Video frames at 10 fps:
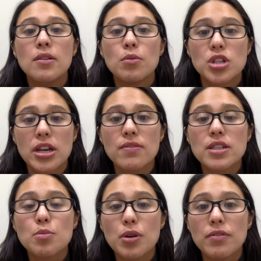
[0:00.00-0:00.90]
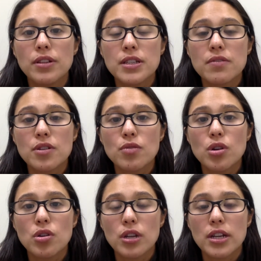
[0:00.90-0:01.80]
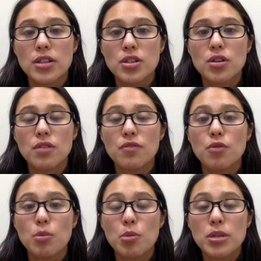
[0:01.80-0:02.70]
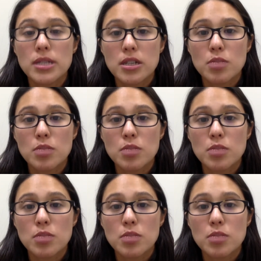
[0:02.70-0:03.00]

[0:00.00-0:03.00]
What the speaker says: which gave us a prevalence of interval colon cancer of 4.6%,